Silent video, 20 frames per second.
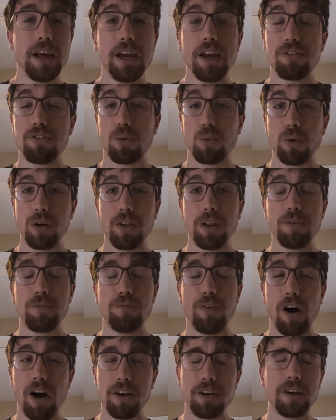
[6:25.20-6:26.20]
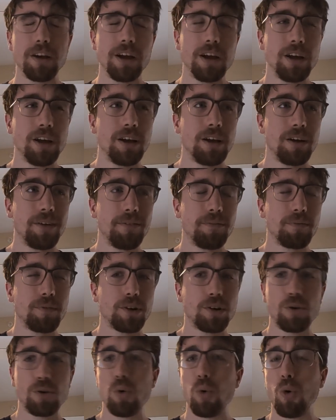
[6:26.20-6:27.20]
It's a really fun,
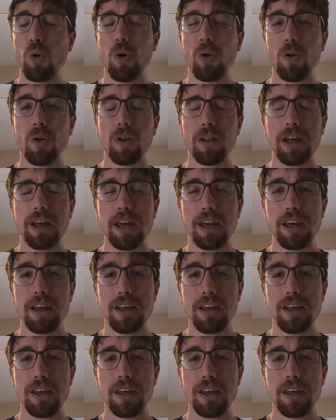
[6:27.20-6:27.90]
cool